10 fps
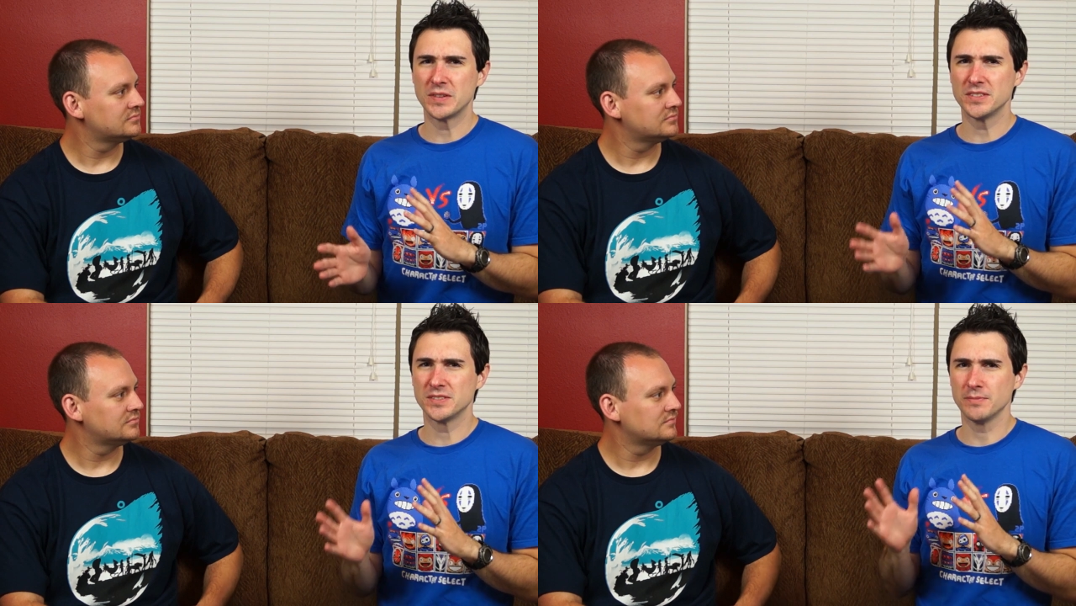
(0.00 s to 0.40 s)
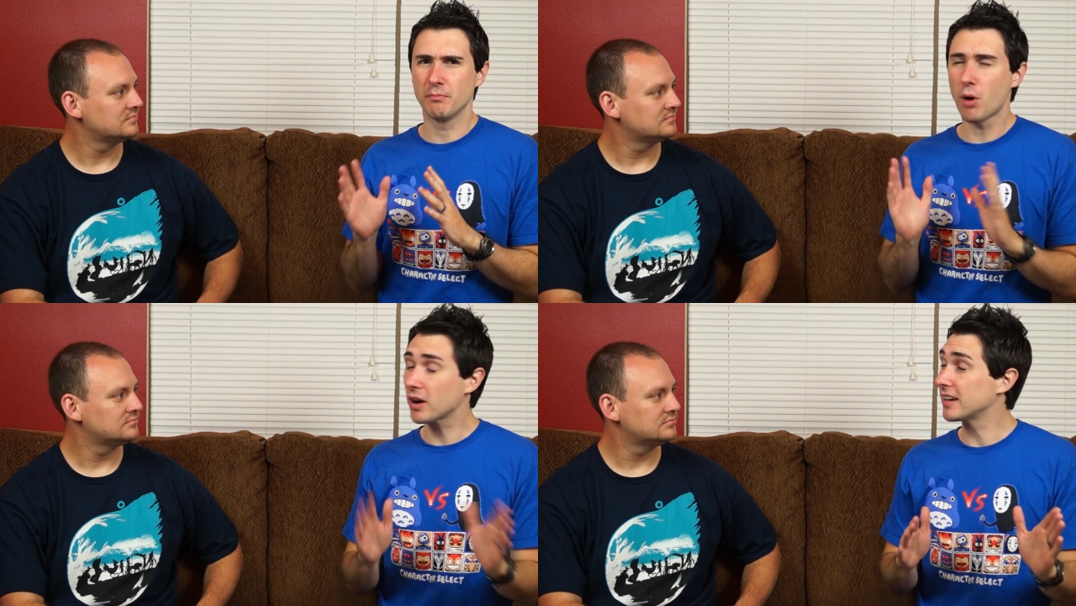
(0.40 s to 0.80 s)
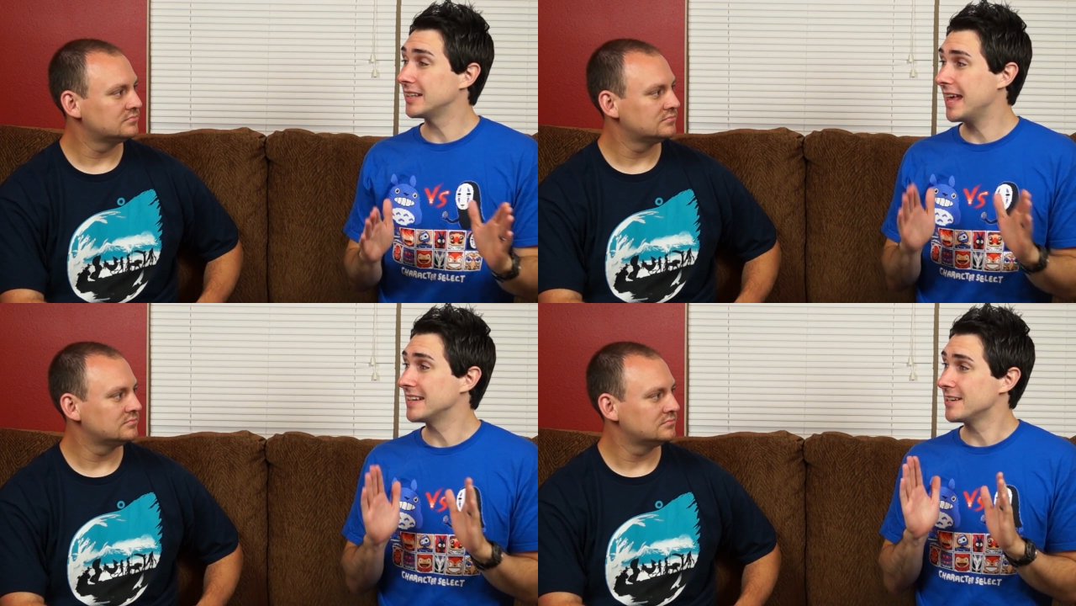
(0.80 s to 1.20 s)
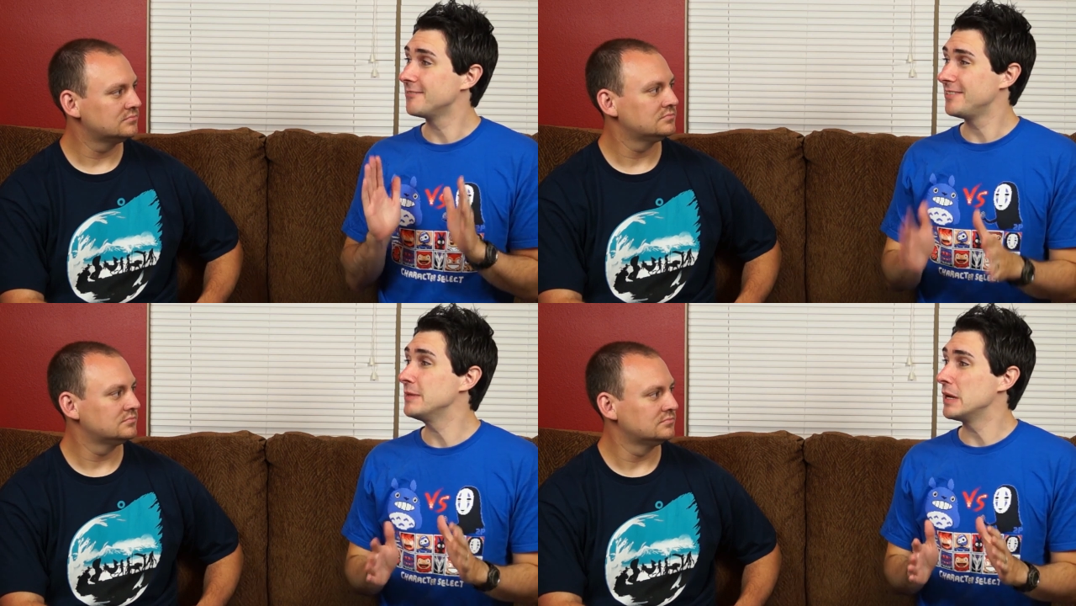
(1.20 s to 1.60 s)
Speaker 1: this is marketed as a
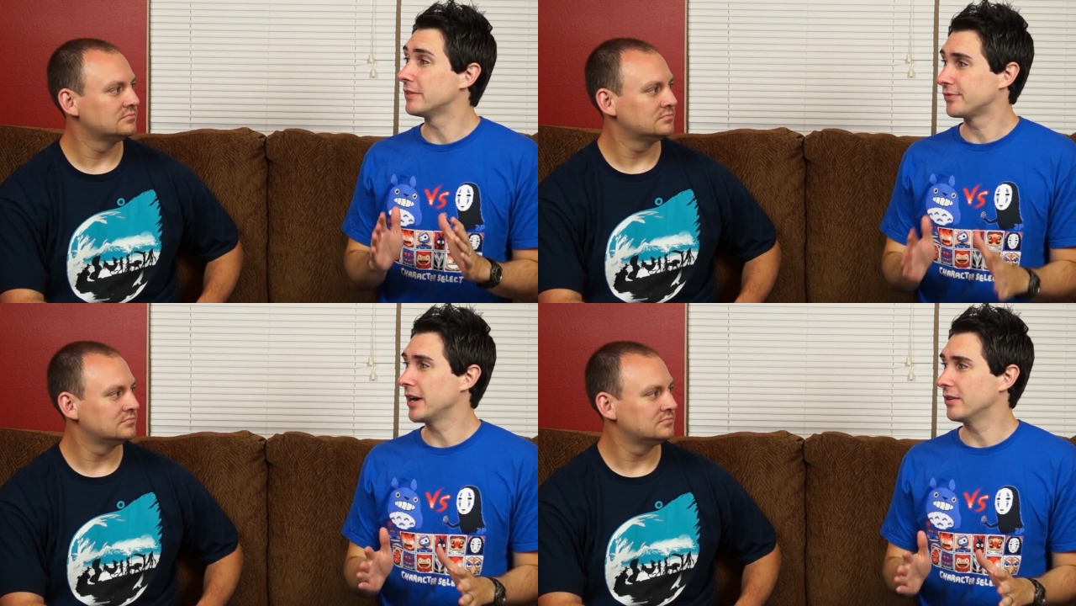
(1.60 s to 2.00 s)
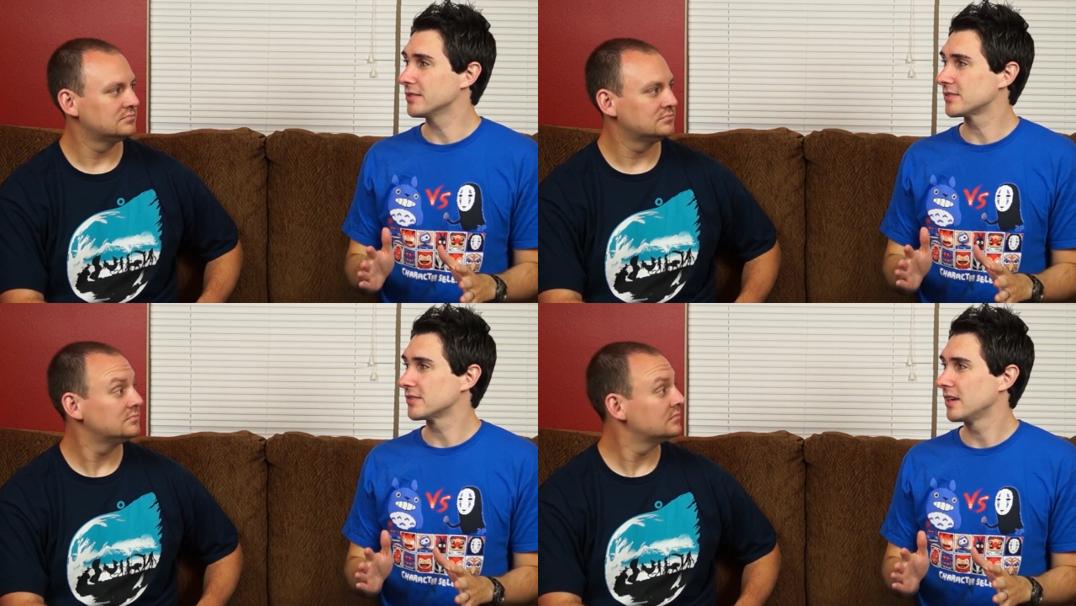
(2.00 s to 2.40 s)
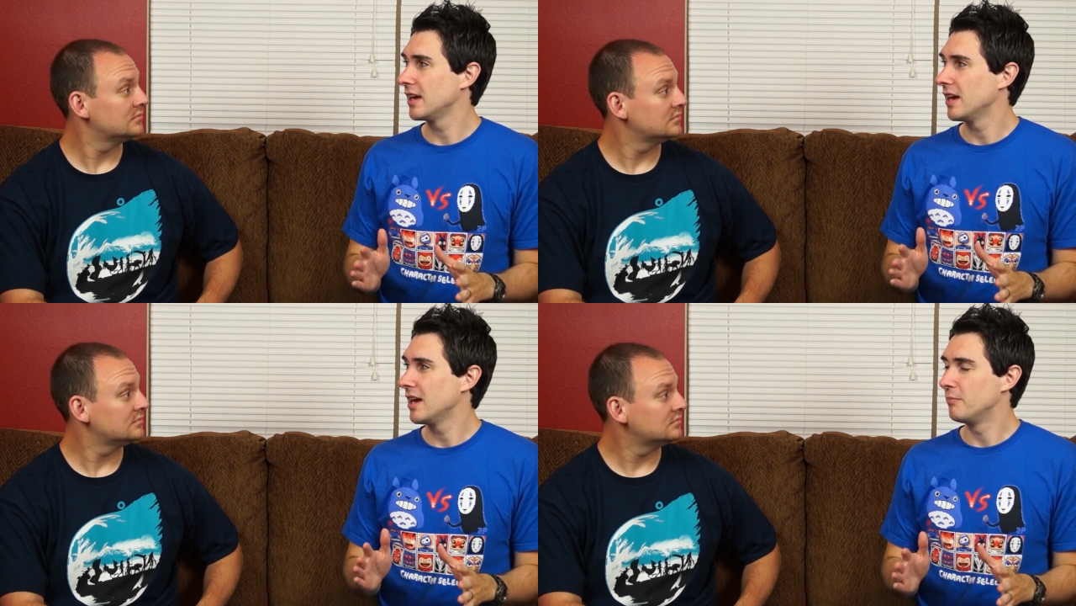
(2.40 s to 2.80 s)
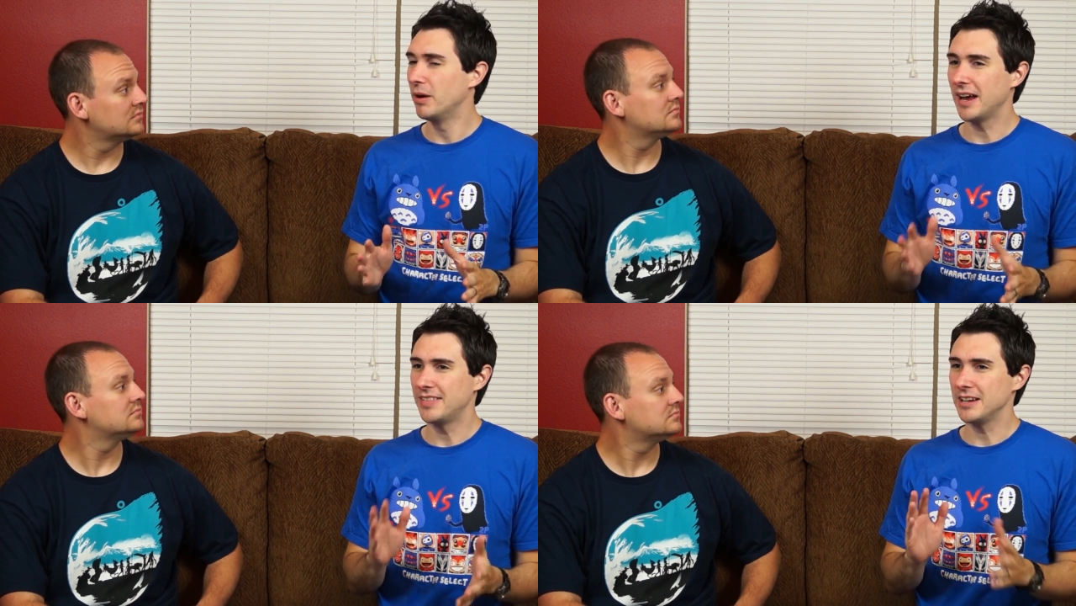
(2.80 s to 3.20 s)
female fragrance,
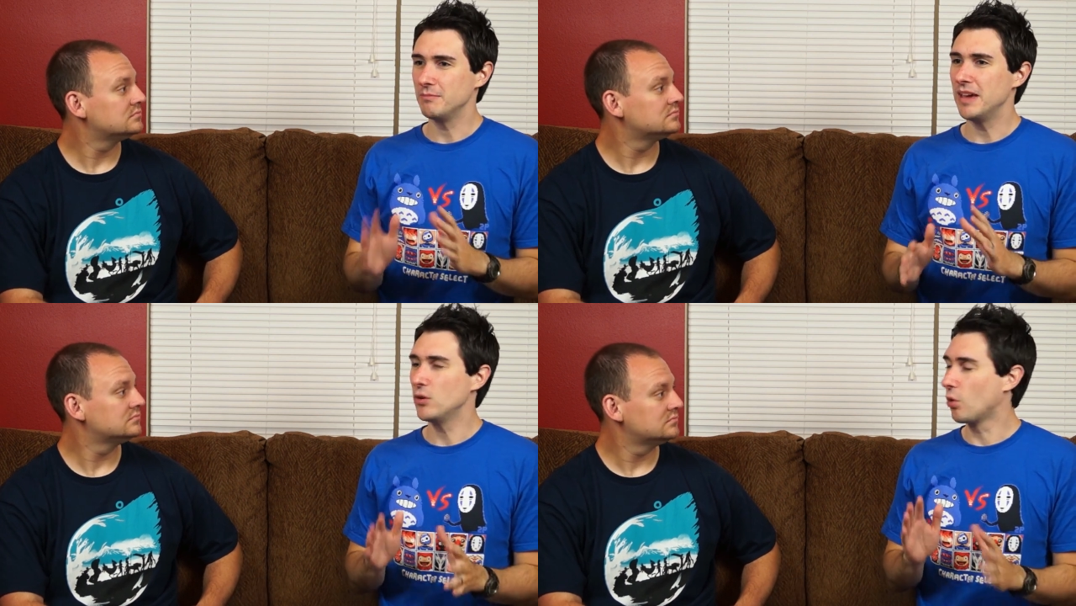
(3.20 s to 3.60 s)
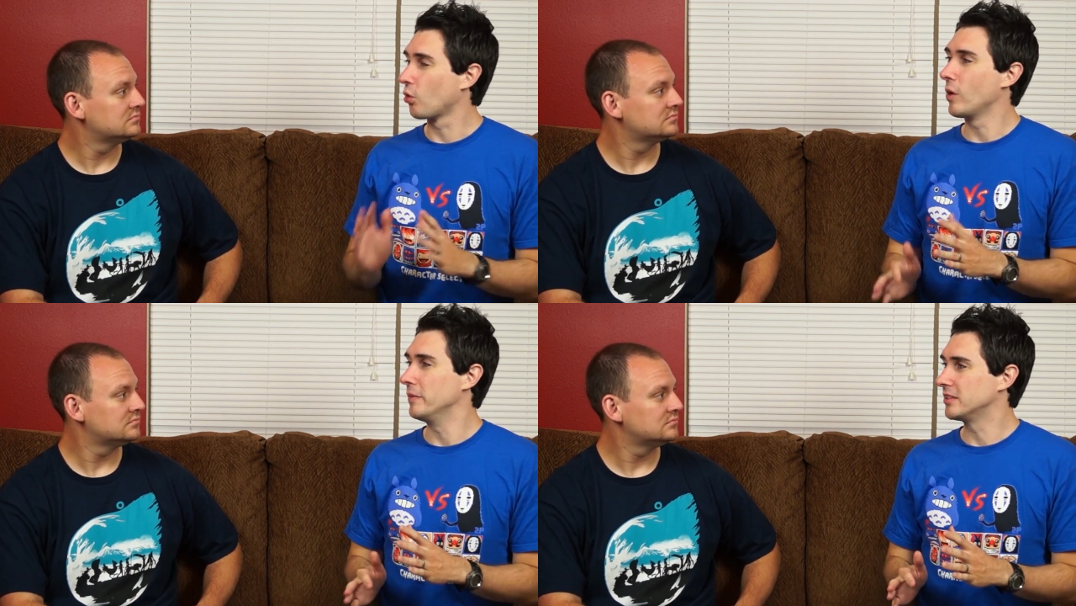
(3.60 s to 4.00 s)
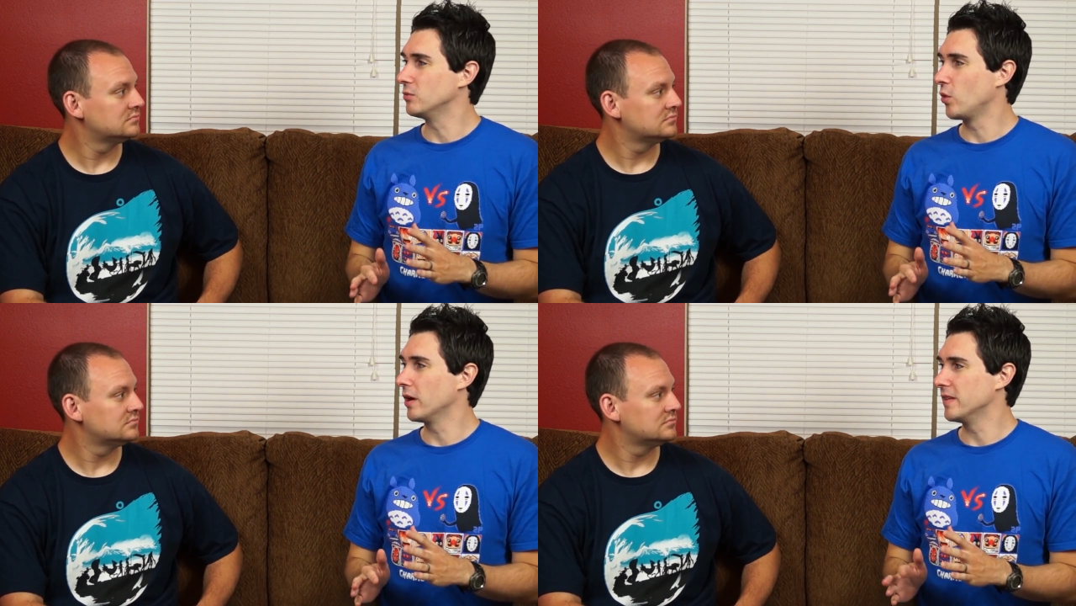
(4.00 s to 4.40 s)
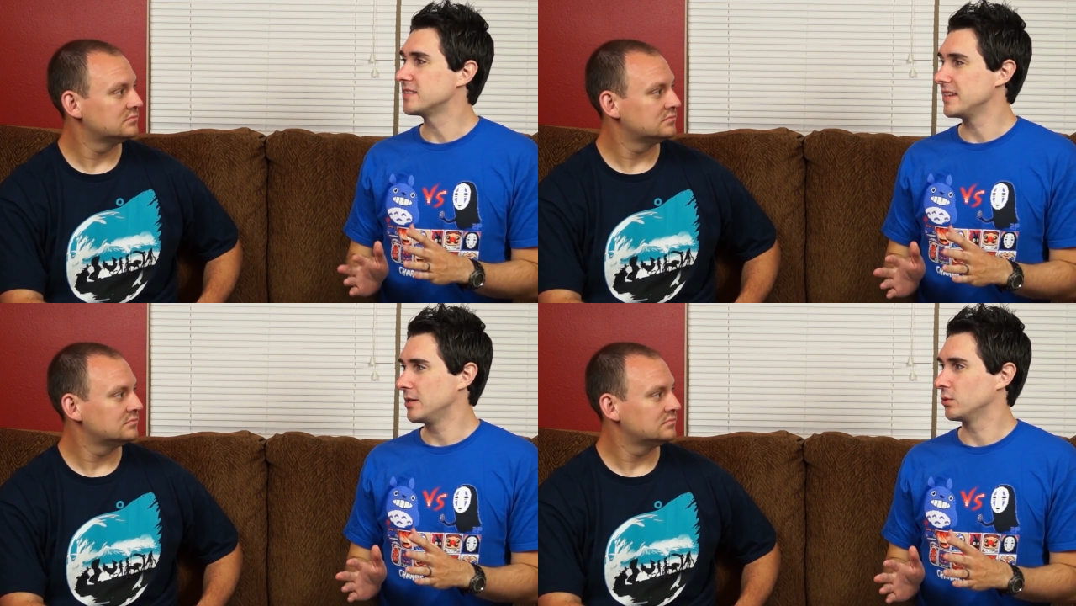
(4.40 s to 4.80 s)
but I think men or women can wear this
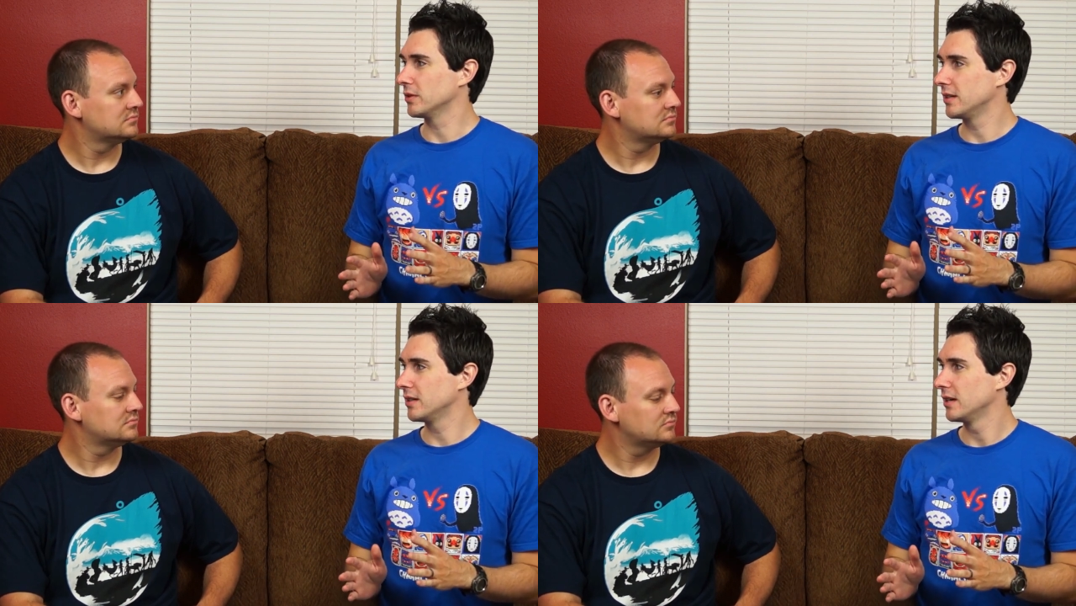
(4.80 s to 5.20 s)
equally.